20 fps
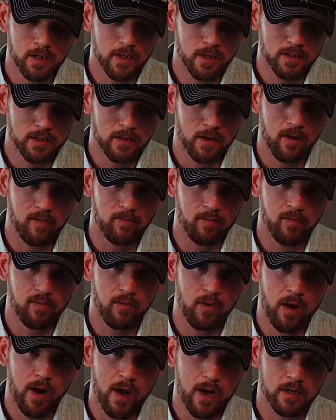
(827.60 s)
dust off
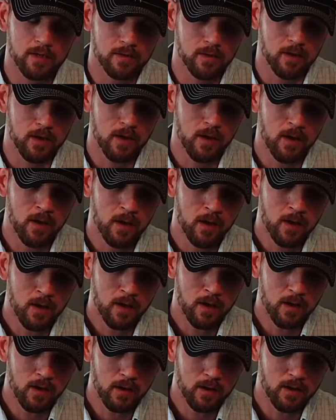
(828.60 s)
before I actually
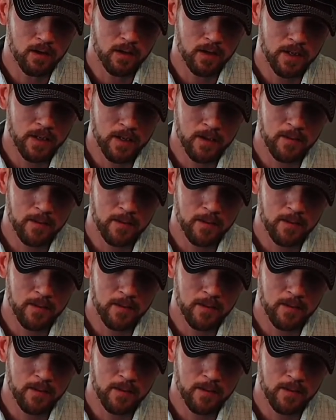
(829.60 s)
clean